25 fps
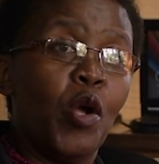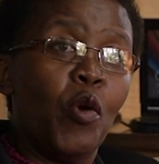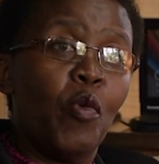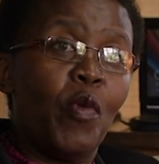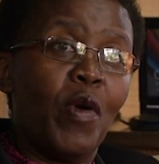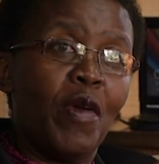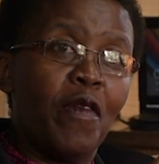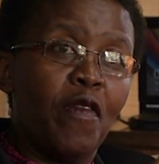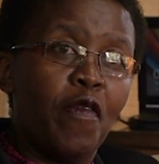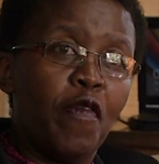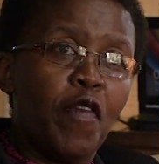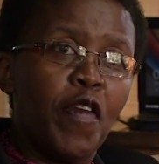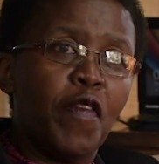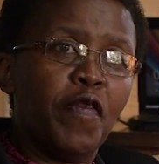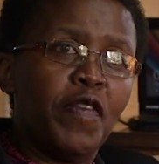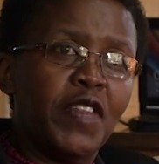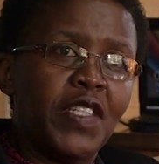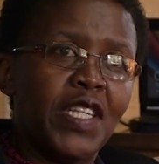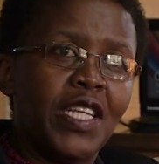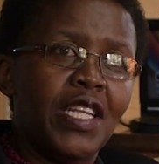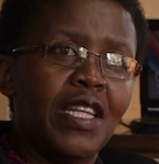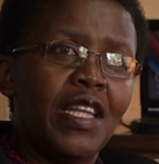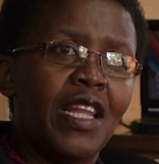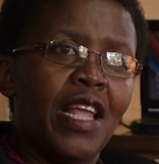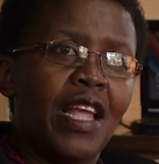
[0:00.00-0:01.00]
we have
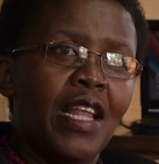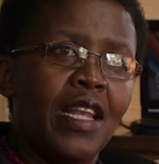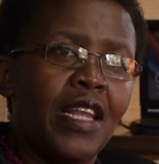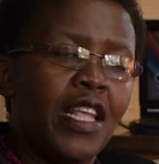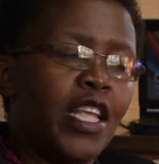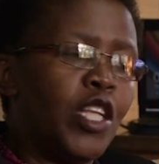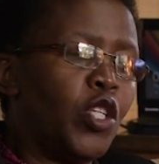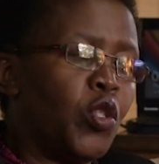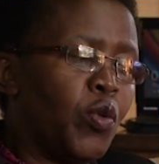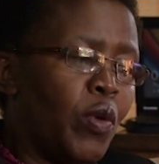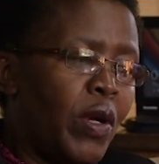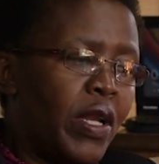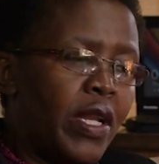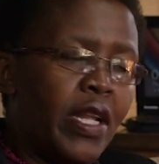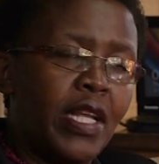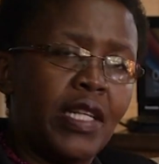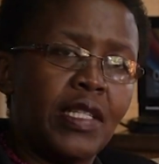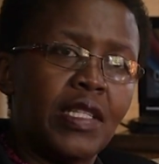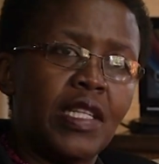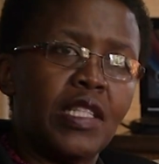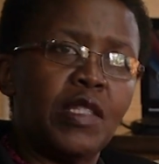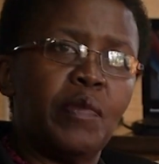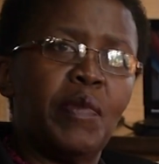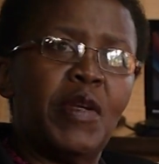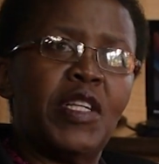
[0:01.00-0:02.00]
15 and each one
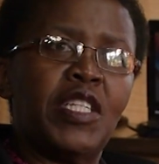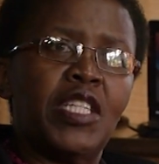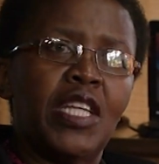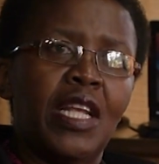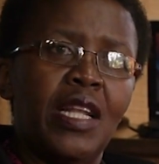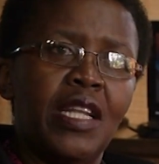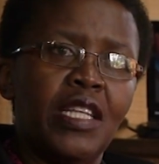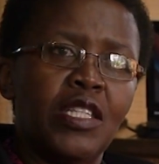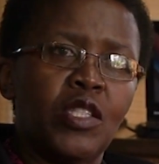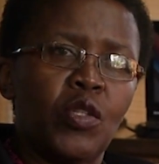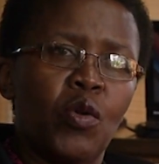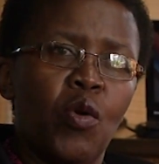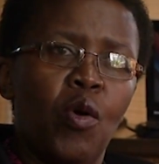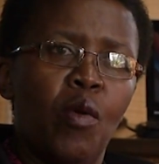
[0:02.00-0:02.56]
has a specialist